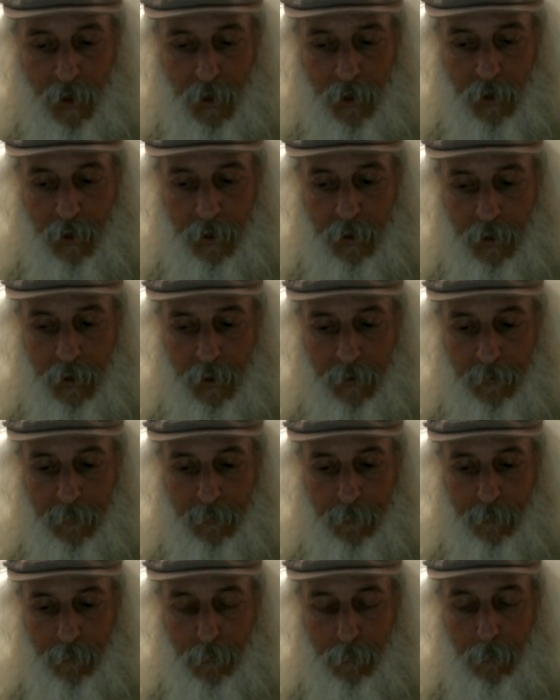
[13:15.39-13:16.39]
um,
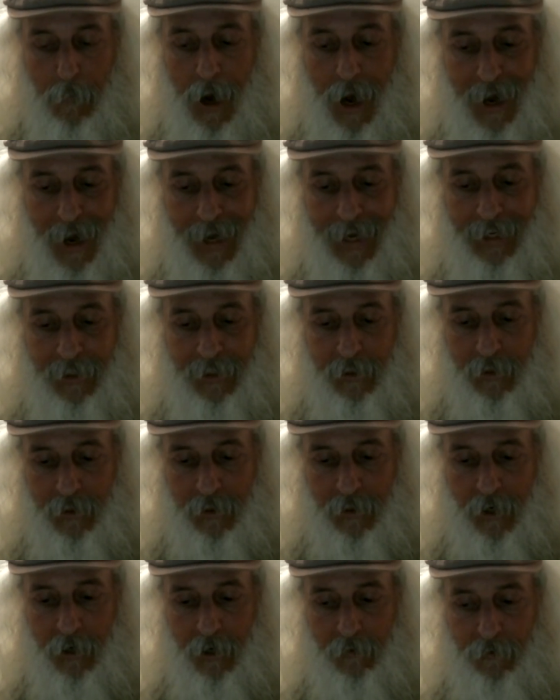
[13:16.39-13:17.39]
mind
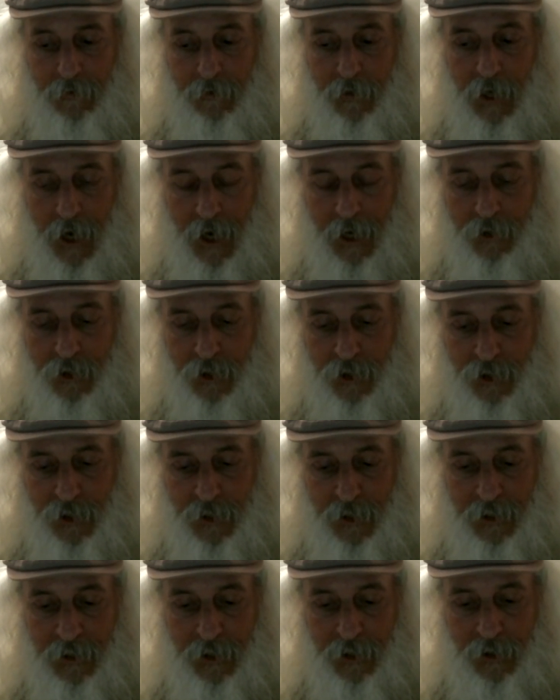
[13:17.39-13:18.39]
of
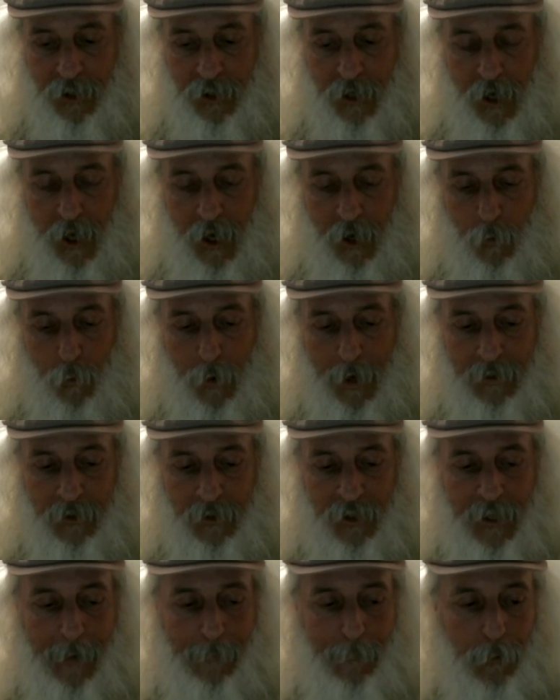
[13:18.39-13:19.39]
consciousness, when
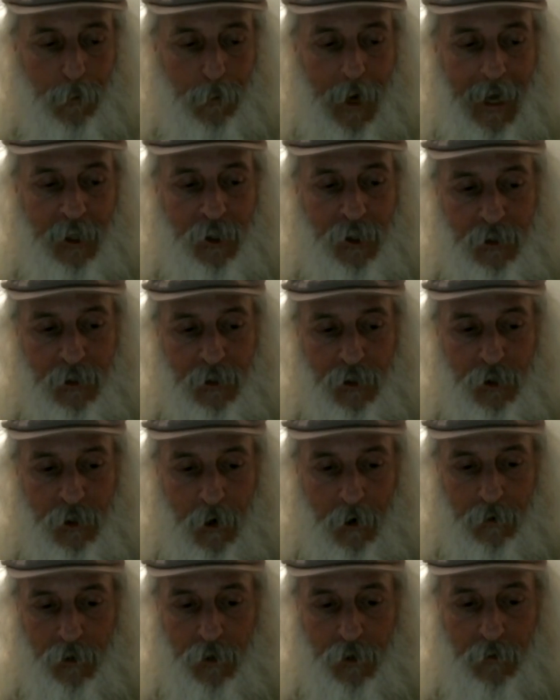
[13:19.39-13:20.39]
separation
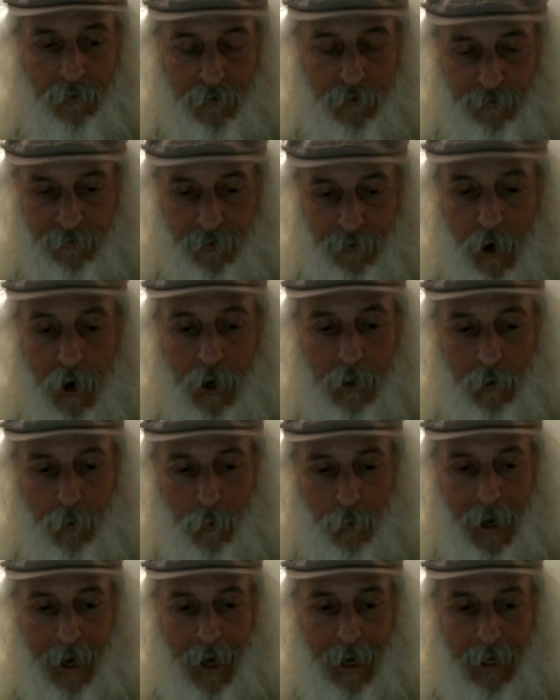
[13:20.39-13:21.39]
starts to fall
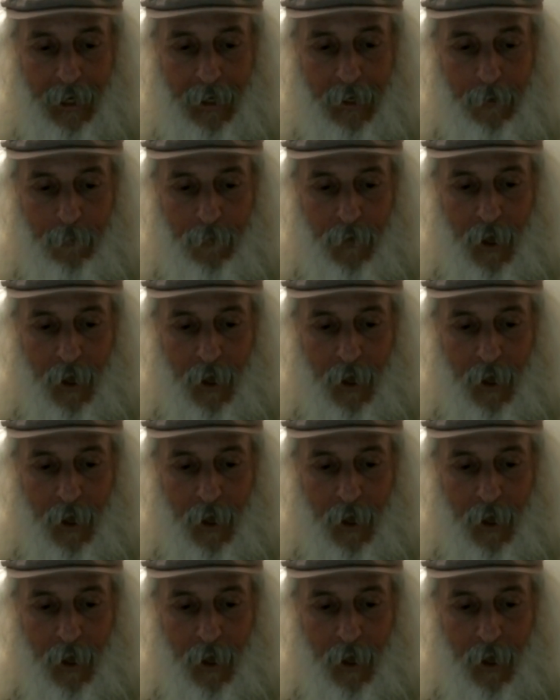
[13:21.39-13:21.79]
away,